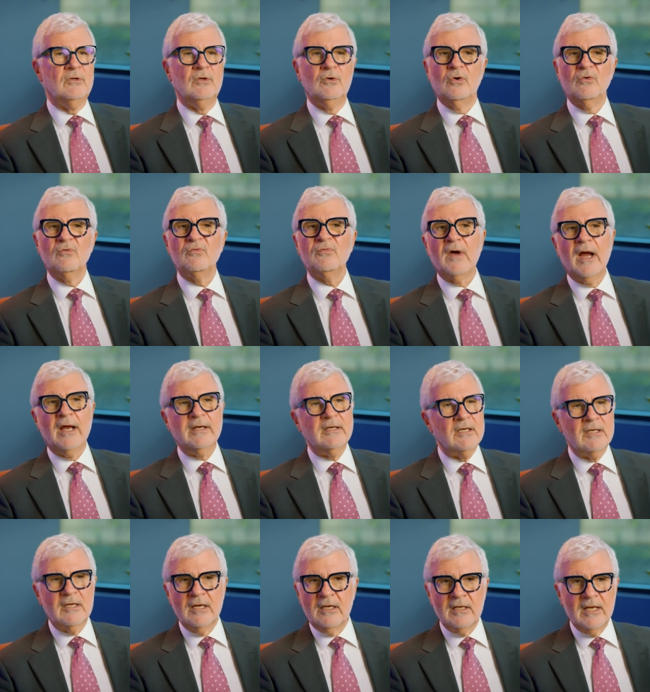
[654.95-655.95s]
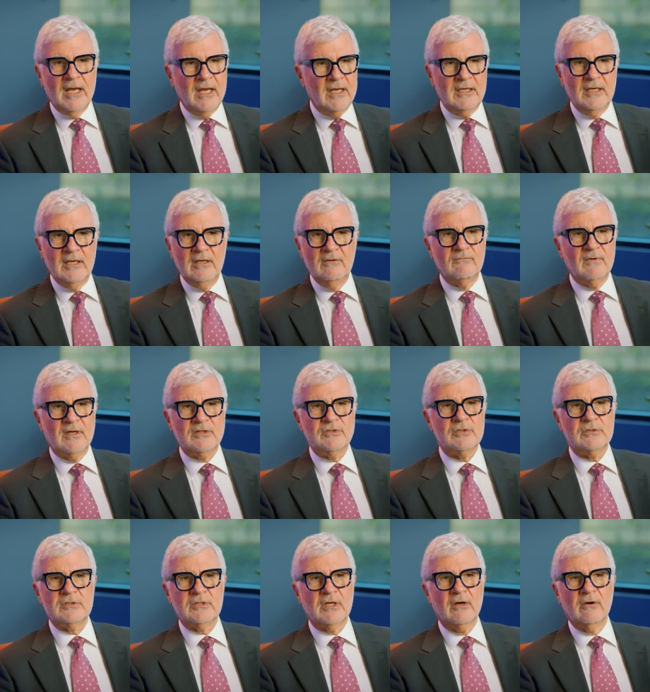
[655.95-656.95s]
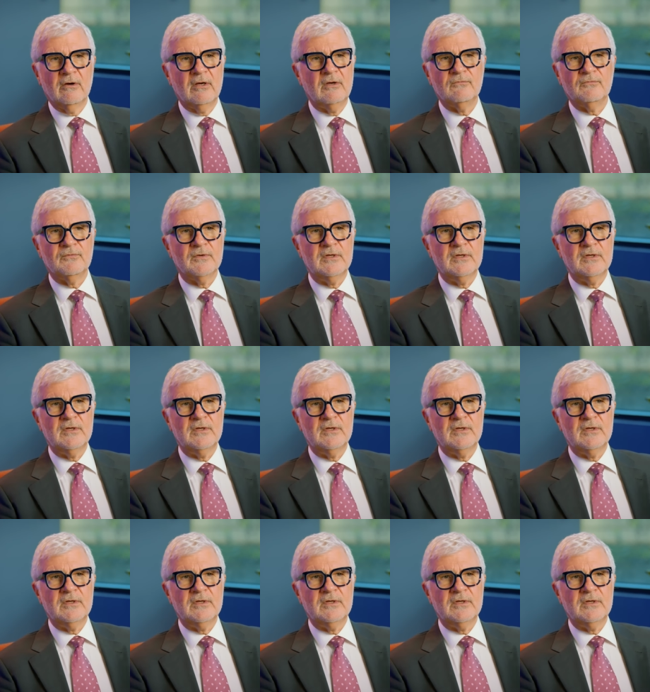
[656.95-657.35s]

You can find it in any vegetarian